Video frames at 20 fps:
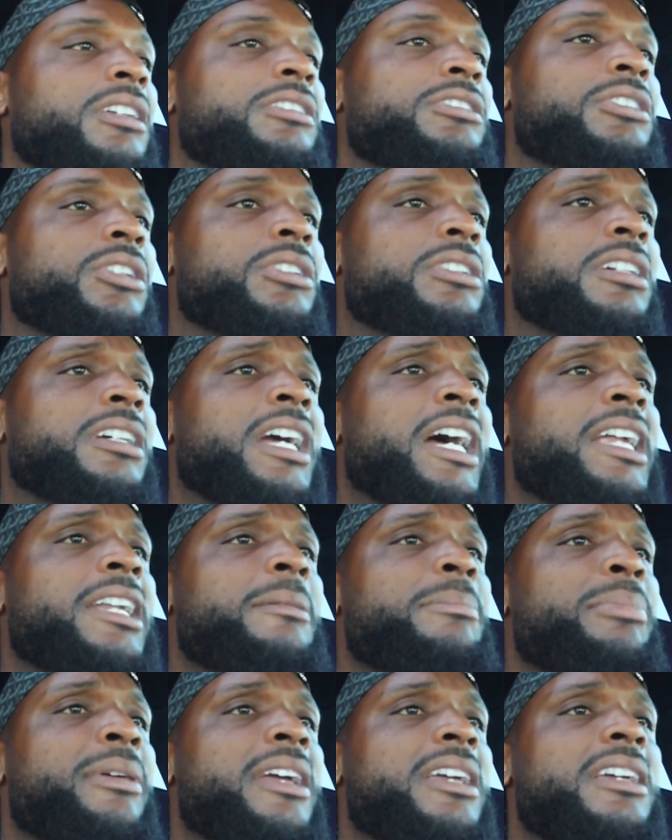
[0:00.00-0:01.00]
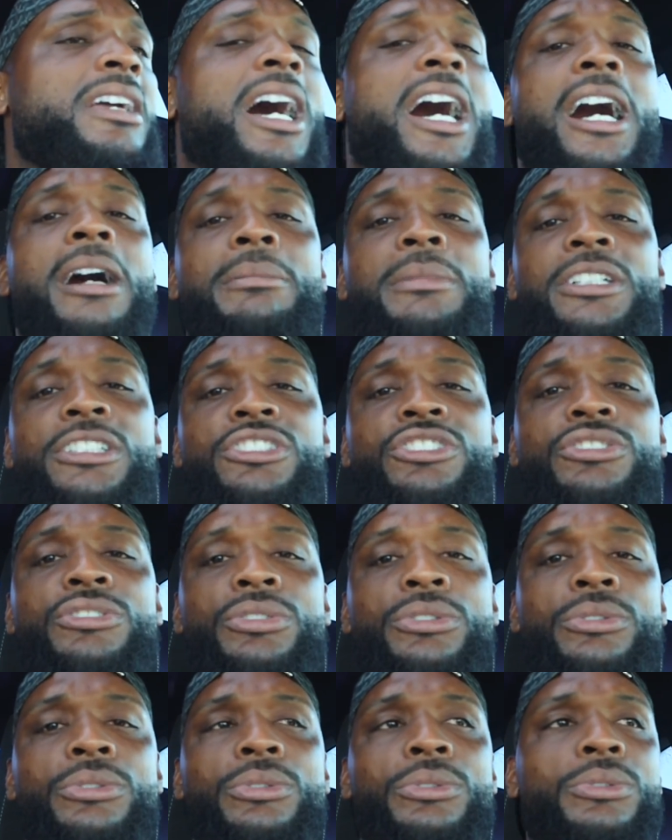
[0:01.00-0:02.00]
So to kind of pay homage
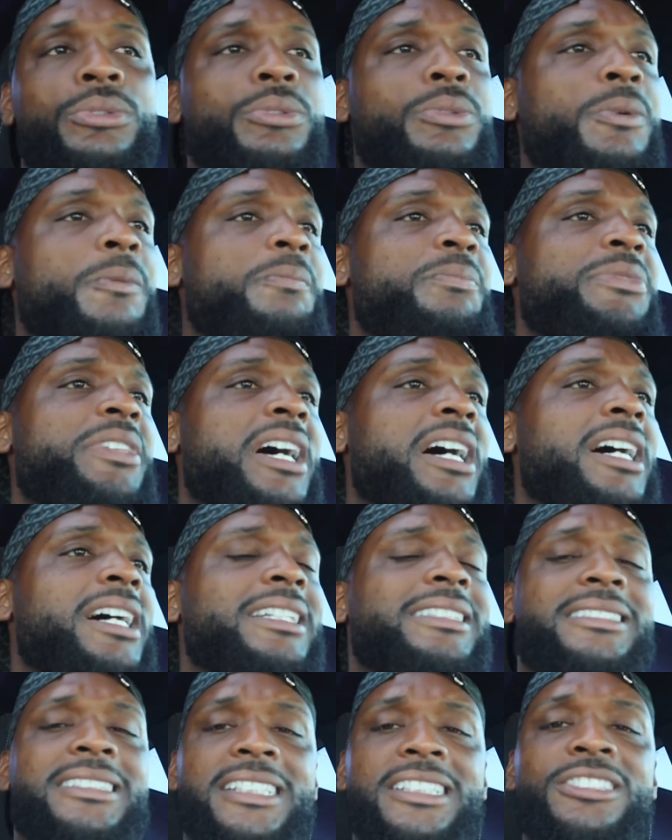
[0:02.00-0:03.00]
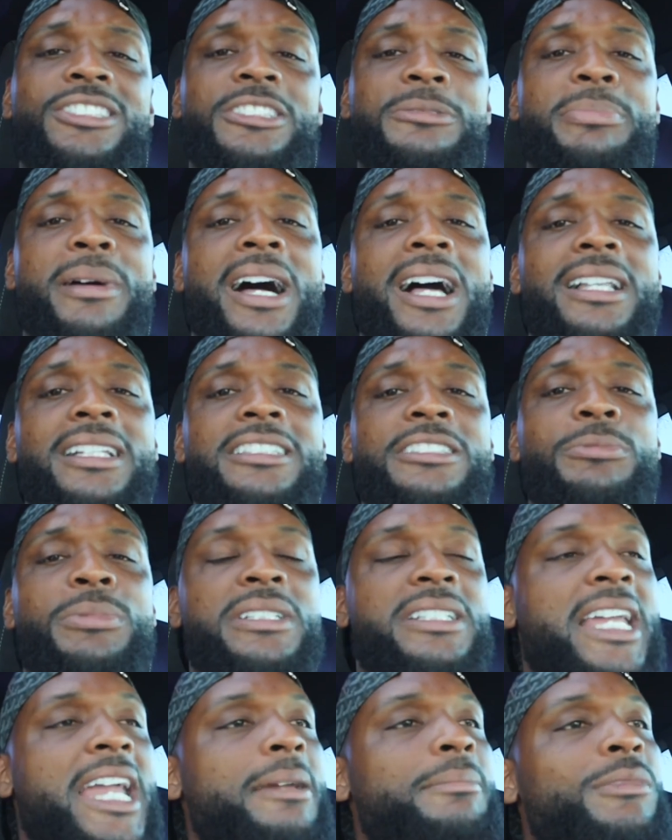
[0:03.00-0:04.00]
to uh, Caesar's Palace,
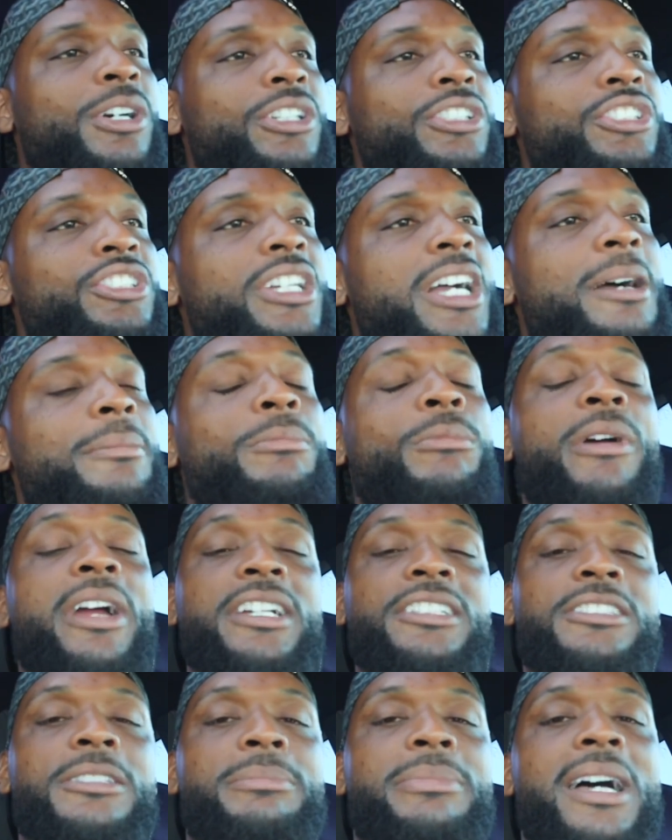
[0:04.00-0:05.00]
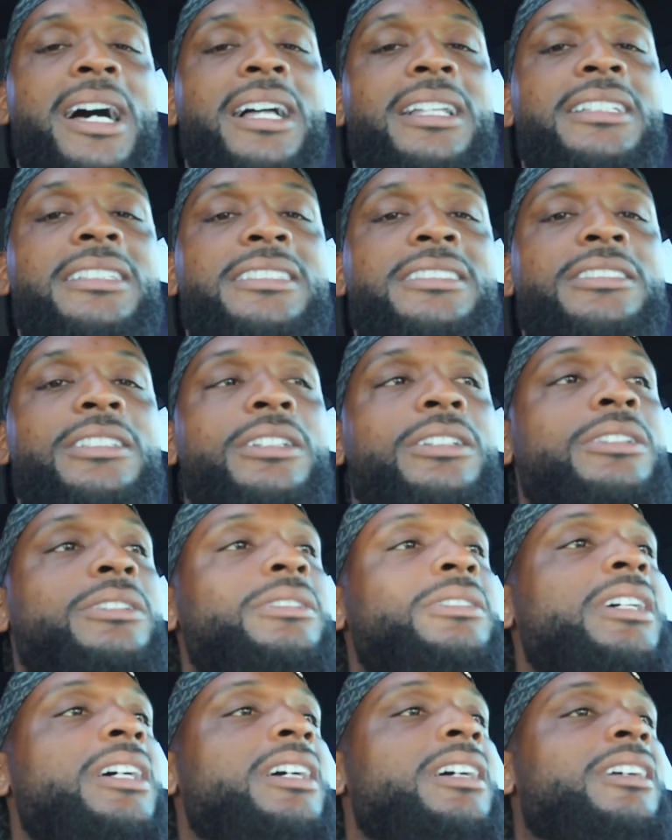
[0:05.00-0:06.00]
we named our shop Razor Palace.
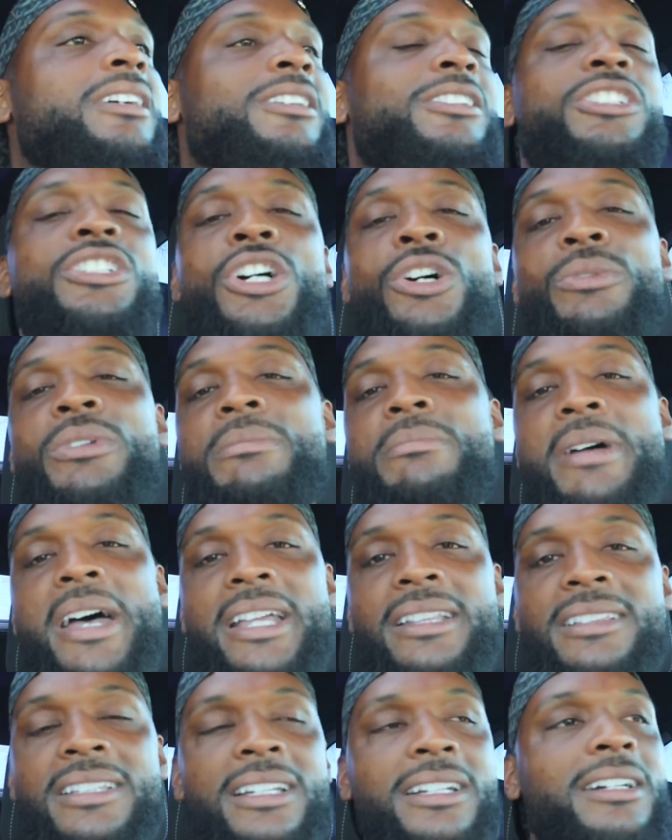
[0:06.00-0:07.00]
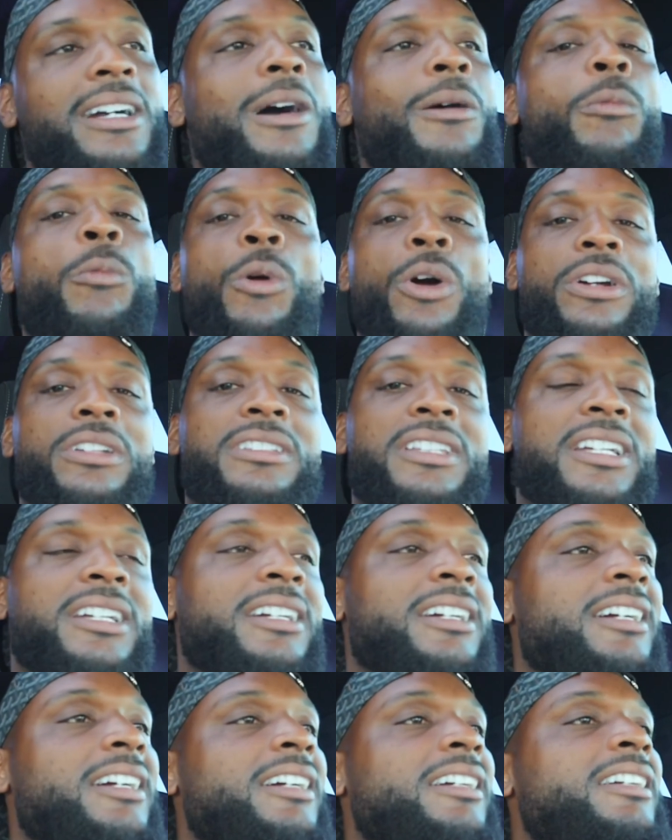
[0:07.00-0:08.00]
So, you know, we met there, I worked
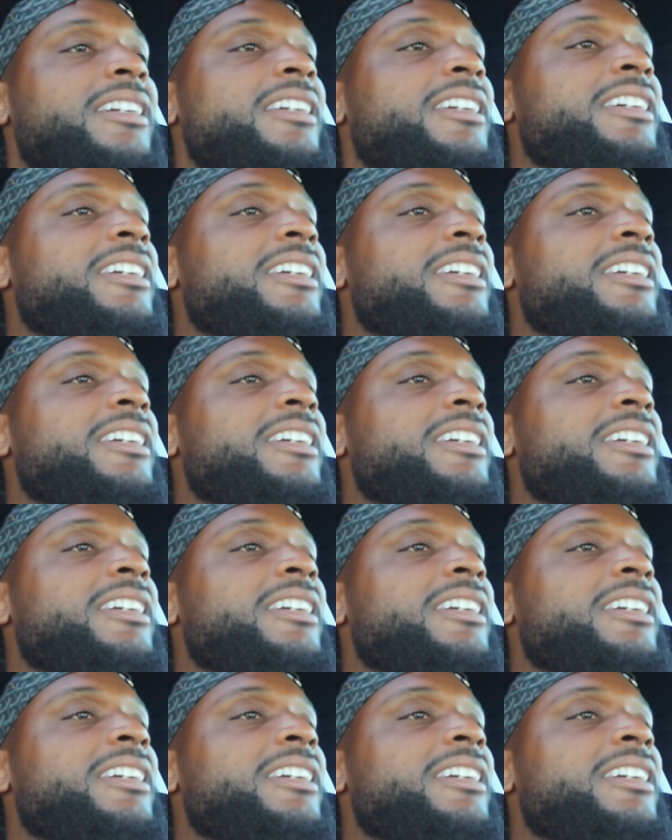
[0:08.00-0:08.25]
there.